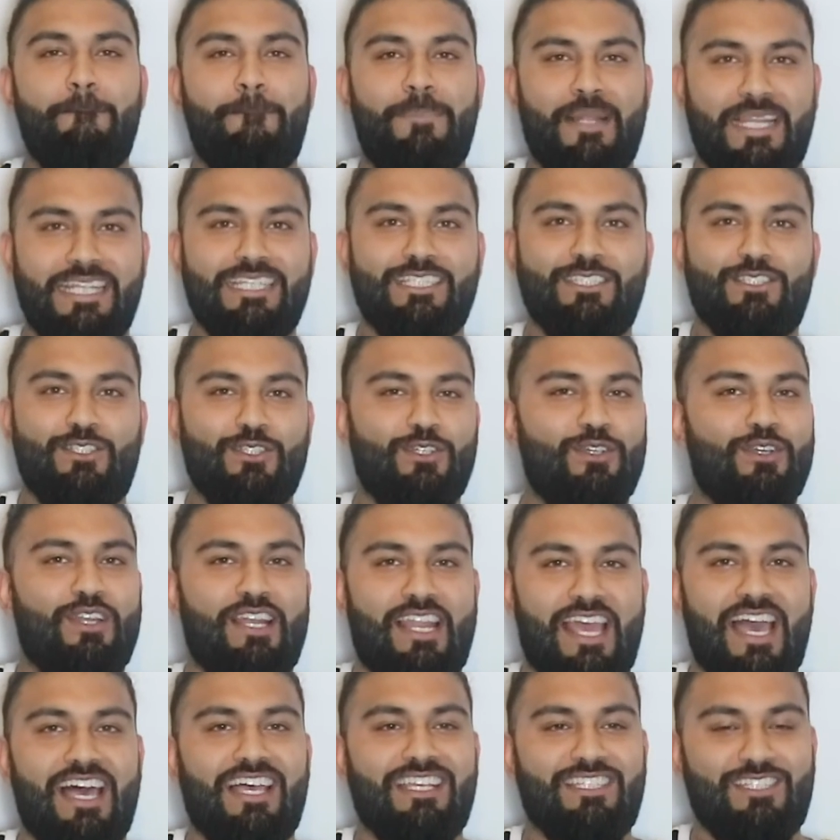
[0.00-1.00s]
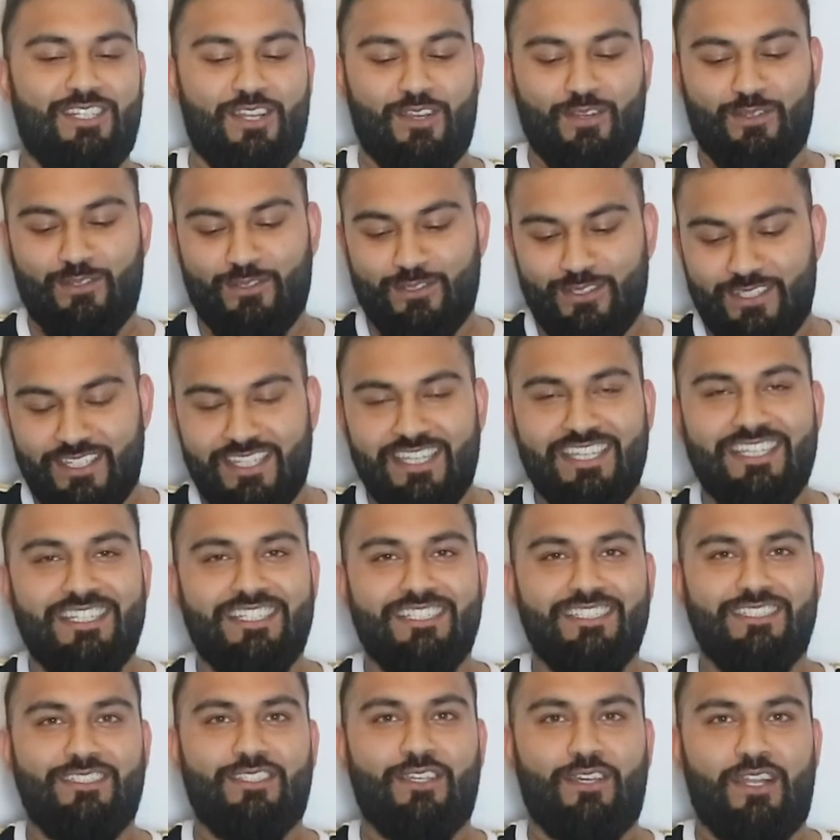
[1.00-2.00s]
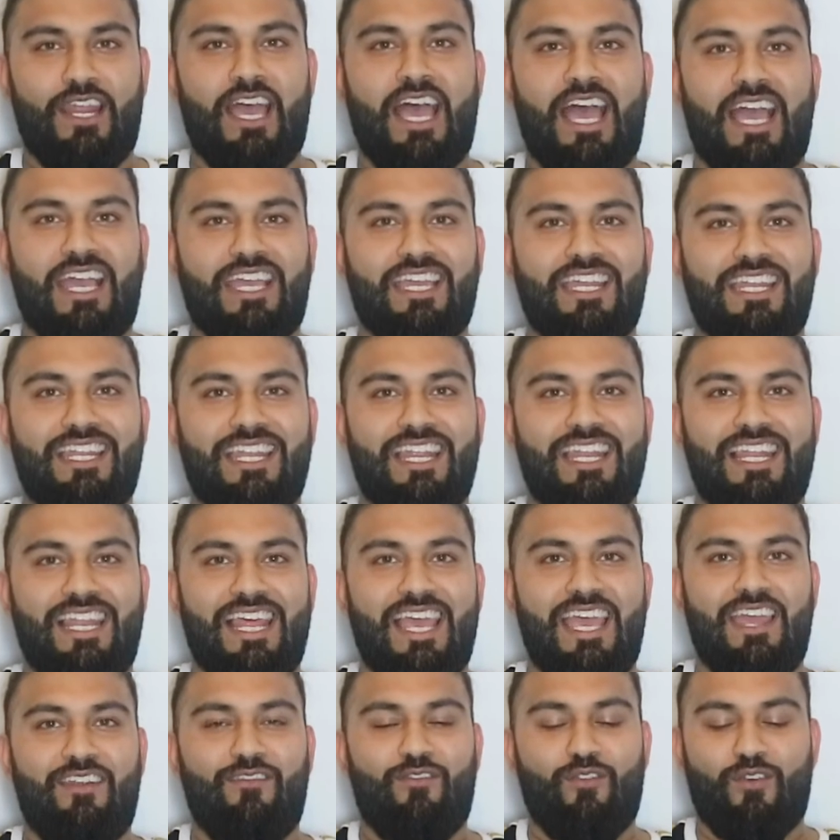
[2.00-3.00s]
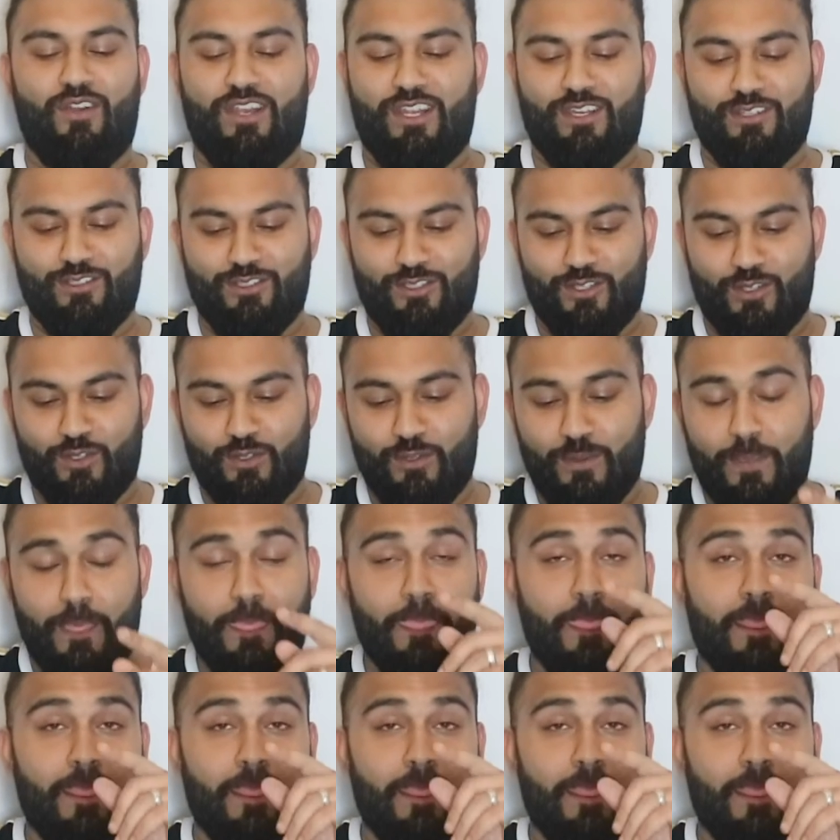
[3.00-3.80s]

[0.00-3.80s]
please do let us know so that I can let everyone else know.